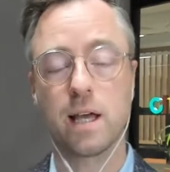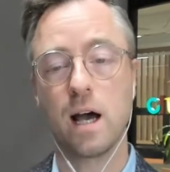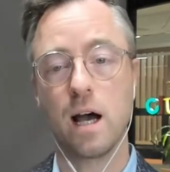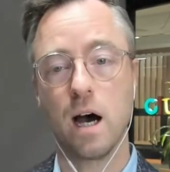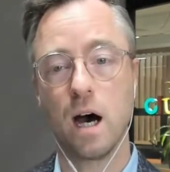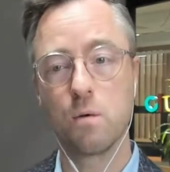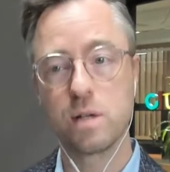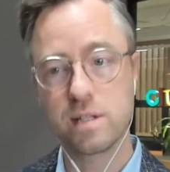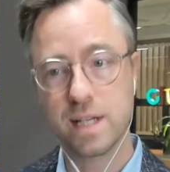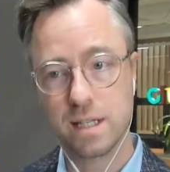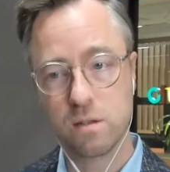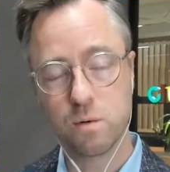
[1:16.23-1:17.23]
How
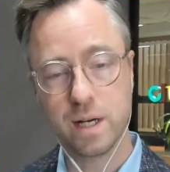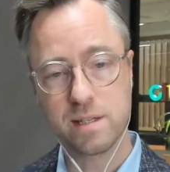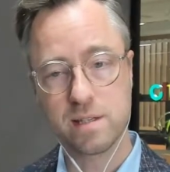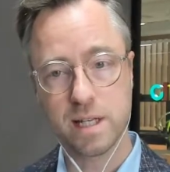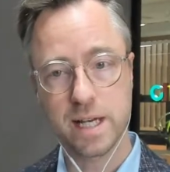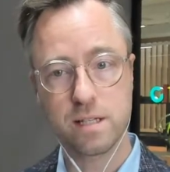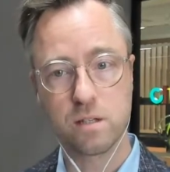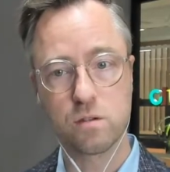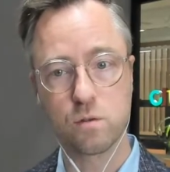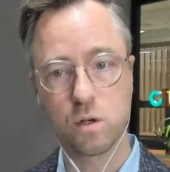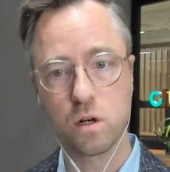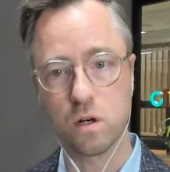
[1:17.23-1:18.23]
is that translated
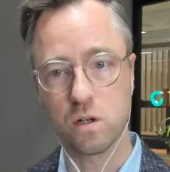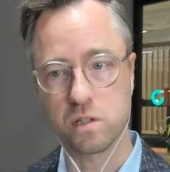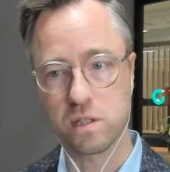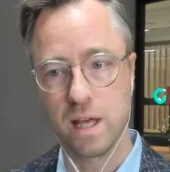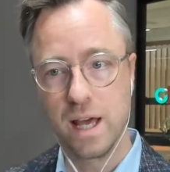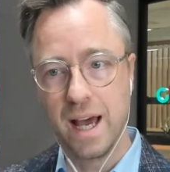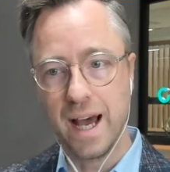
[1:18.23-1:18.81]
to cost?